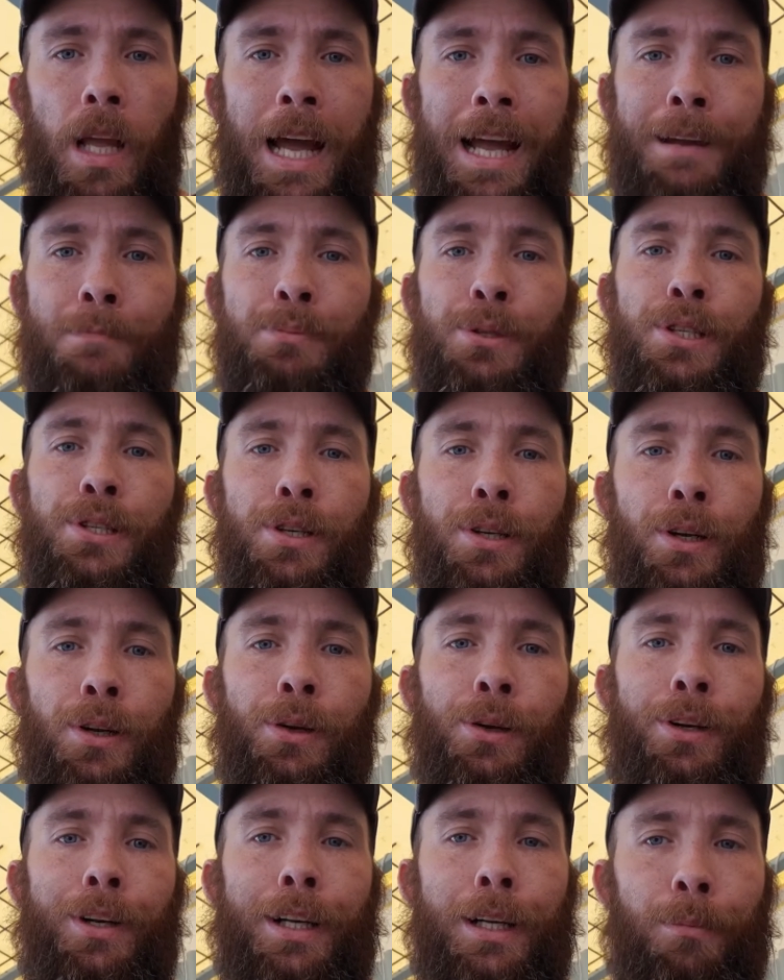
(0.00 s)

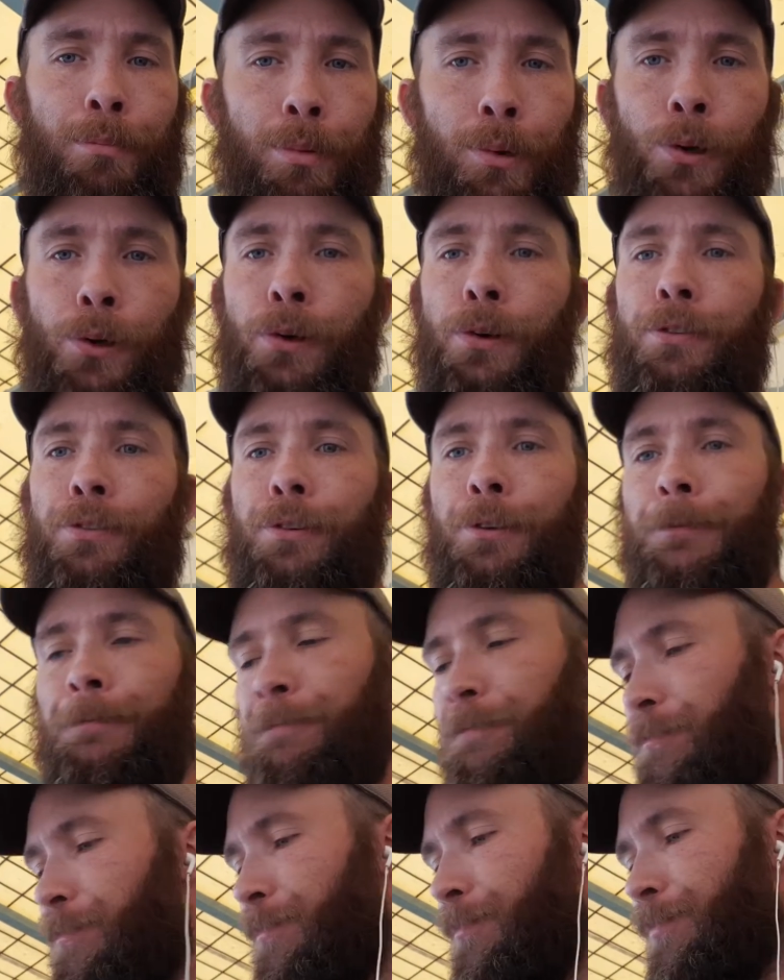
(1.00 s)
Absolutely beautiful.
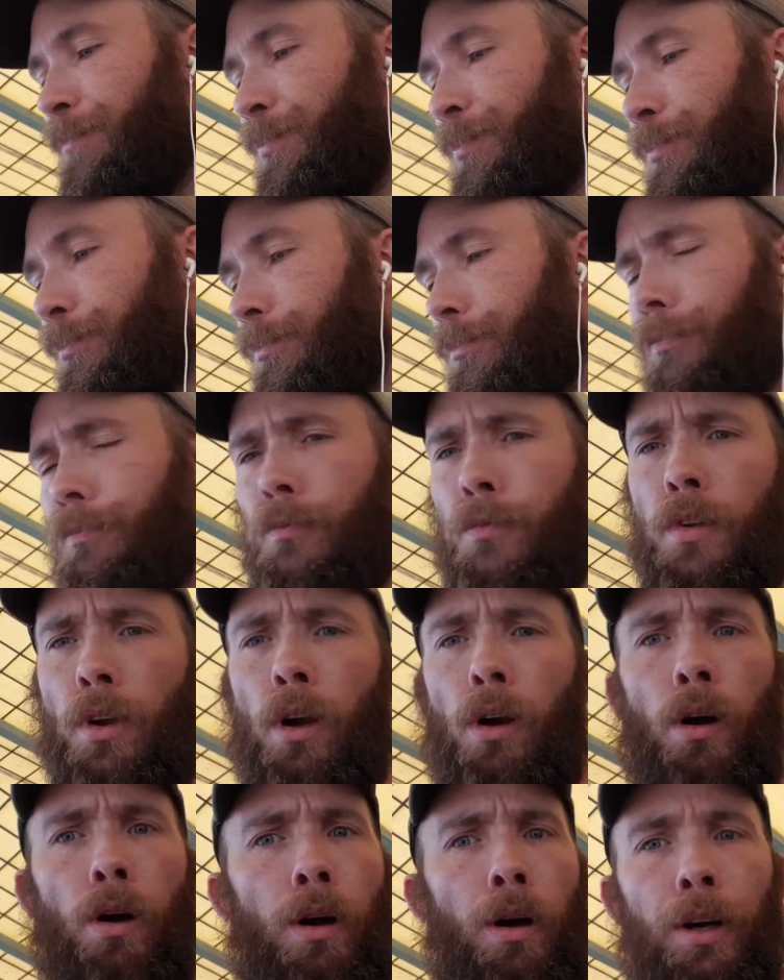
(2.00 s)

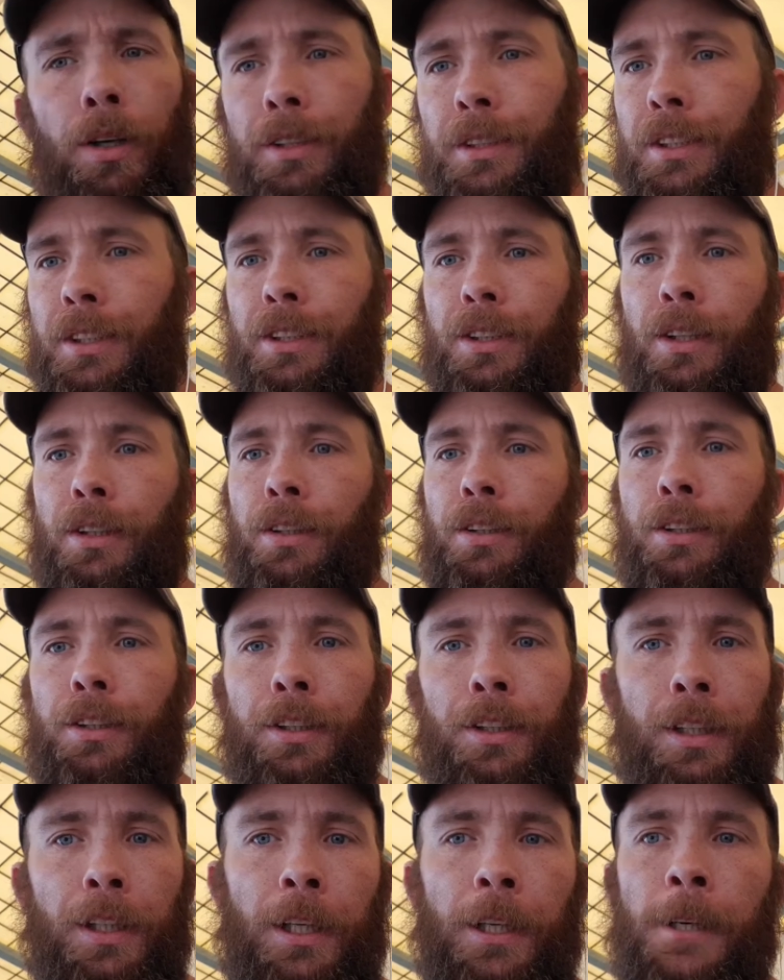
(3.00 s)
Oh, so good.
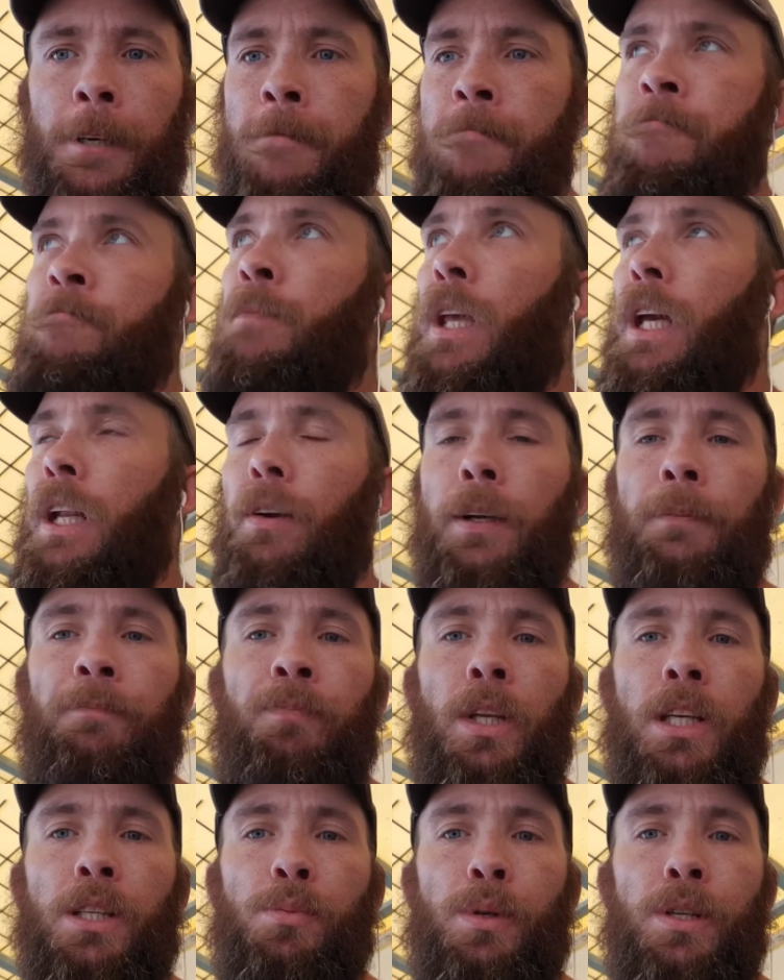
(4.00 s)
Anyway,
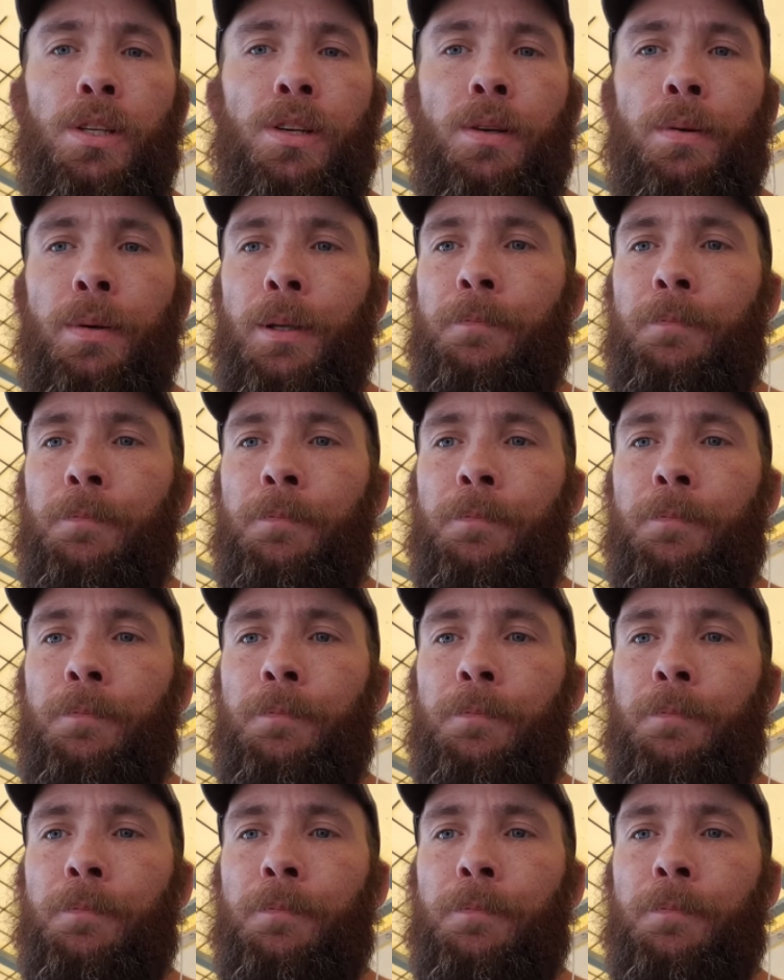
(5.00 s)
I'll speak to you in a